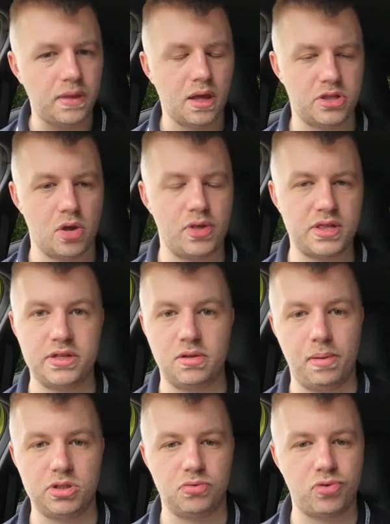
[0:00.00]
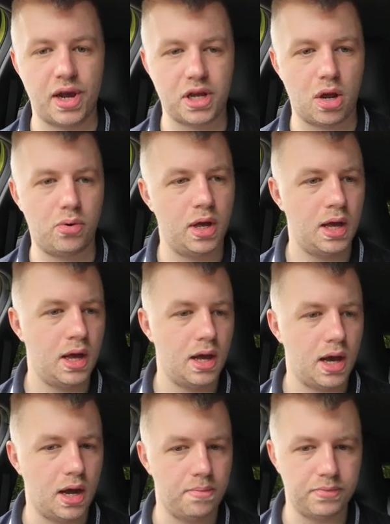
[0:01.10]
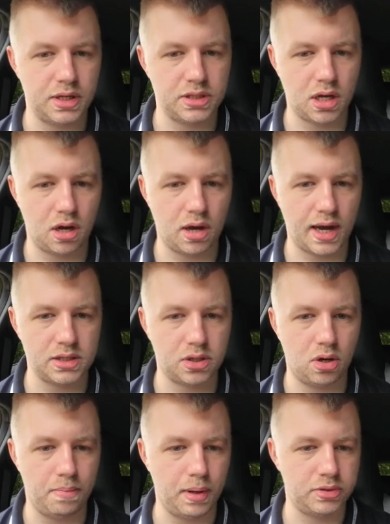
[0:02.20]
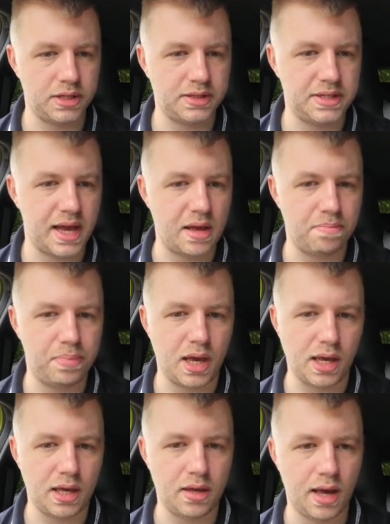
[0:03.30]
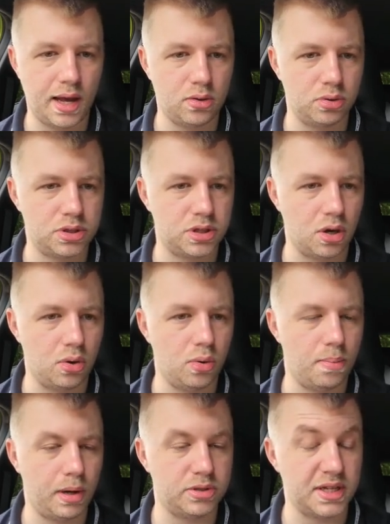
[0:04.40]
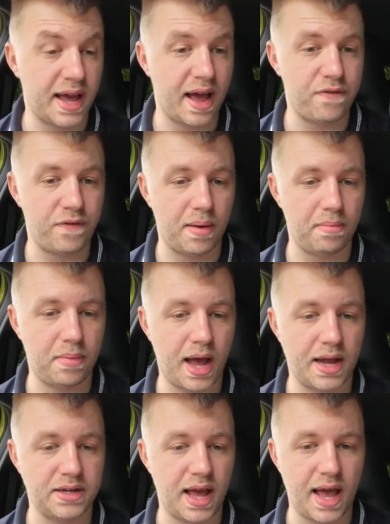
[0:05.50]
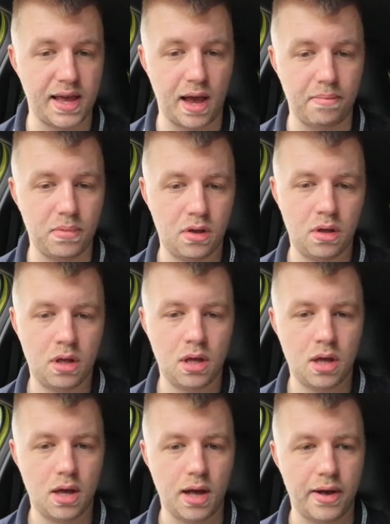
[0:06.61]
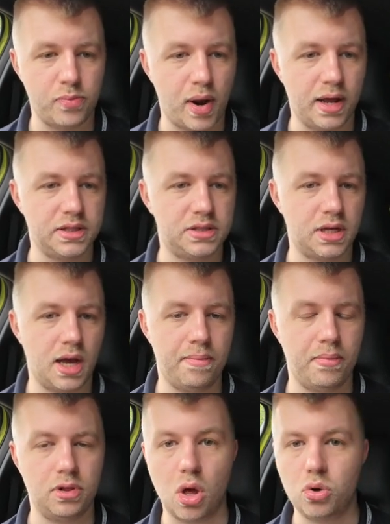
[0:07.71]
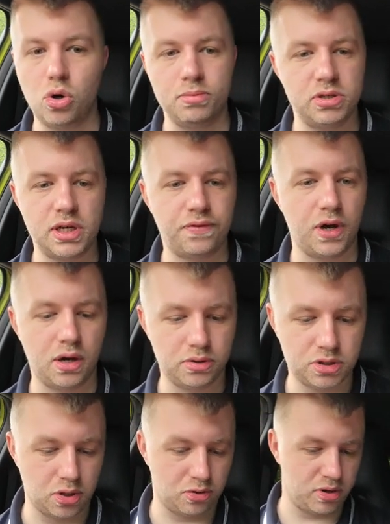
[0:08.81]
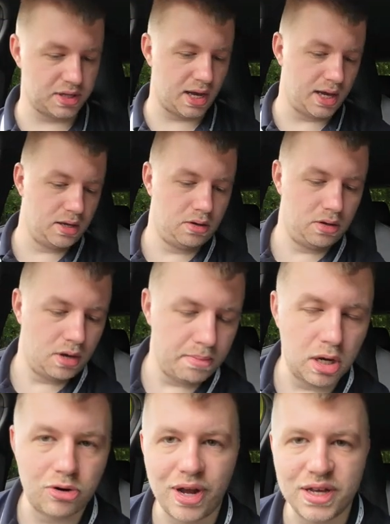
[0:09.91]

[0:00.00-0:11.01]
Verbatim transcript: So this is the built-in radio. This car has got built-in DAB and also built-in FM and AM, as well as local music files. So there is a micro